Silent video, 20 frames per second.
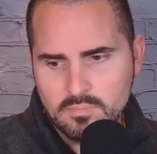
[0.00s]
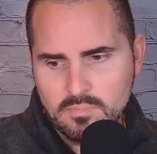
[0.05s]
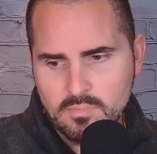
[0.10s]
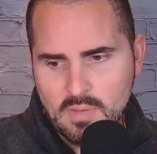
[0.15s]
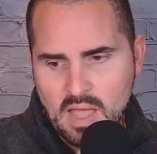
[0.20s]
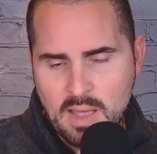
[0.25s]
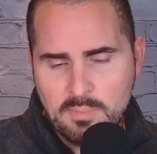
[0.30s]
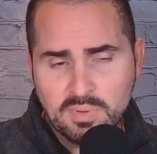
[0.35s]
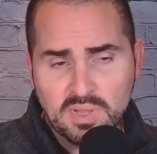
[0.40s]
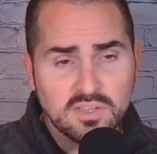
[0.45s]

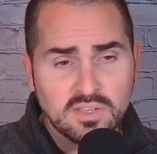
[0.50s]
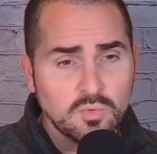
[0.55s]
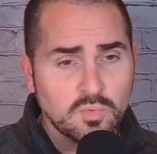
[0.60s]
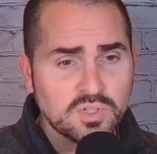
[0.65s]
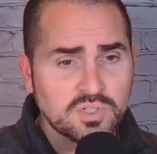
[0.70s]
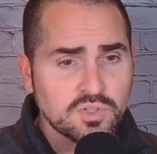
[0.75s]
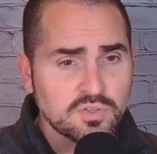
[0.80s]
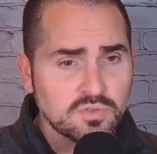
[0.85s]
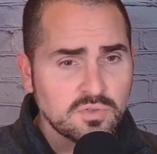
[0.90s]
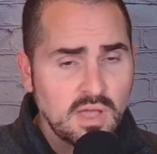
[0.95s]
I've played The
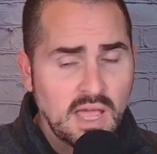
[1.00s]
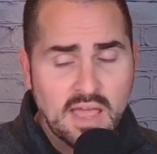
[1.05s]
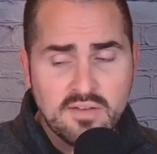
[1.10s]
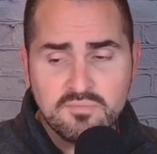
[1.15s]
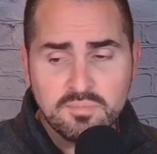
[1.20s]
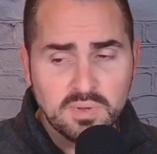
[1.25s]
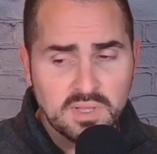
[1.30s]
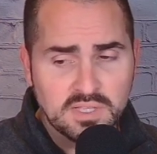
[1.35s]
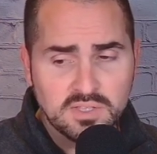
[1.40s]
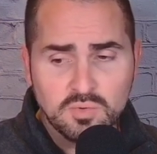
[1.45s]
Witcher
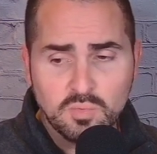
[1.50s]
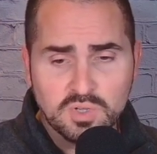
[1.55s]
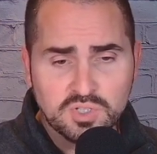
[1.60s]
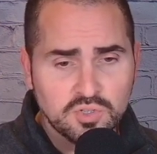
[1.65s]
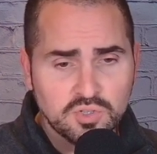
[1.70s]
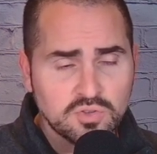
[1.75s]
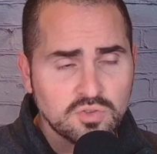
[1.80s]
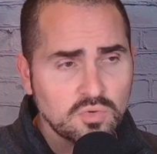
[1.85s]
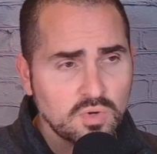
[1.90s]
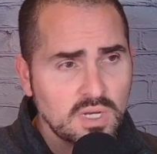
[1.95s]

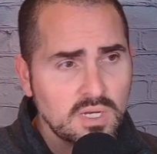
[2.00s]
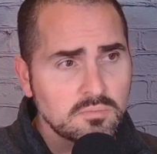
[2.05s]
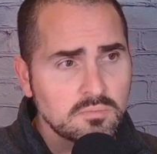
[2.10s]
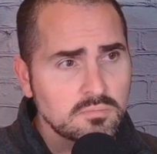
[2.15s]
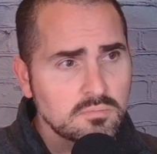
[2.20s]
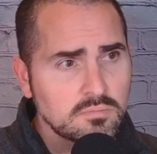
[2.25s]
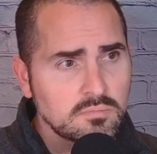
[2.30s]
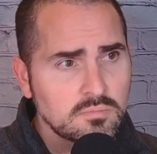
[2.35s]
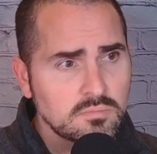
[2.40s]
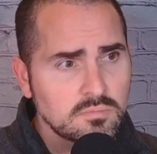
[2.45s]
3,
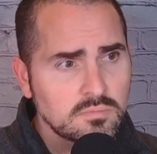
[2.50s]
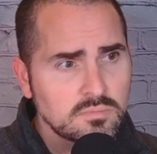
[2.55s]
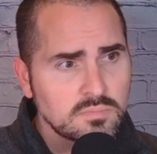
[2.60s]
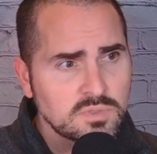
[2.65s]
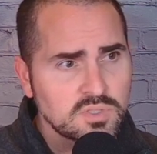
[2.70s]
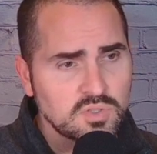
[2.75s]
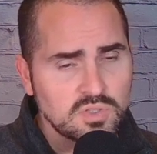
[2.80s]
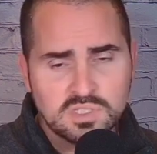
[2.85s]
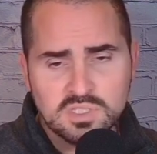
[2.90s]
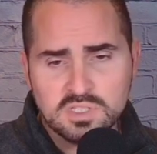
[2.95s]

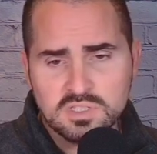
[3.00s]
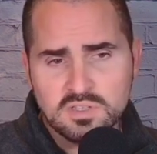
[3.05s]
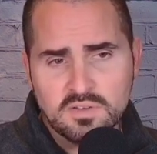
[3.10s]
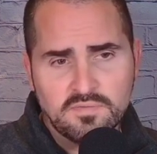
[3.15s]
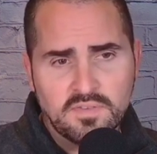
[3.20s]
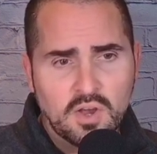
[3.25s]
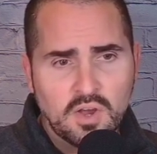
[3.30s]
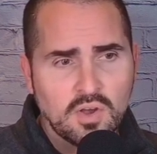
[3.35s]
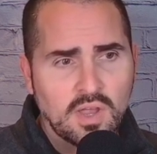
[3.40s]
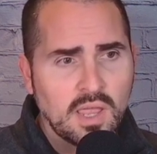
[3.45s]
so this is a
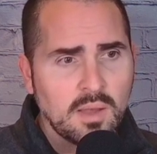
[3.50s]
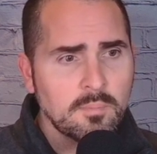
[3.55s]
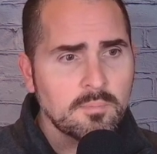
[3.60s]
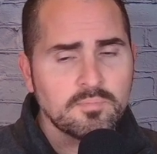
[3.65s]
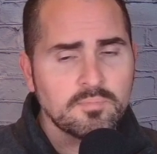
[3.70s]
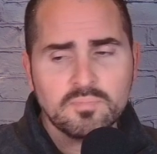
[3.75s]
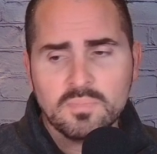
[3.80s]
fair game.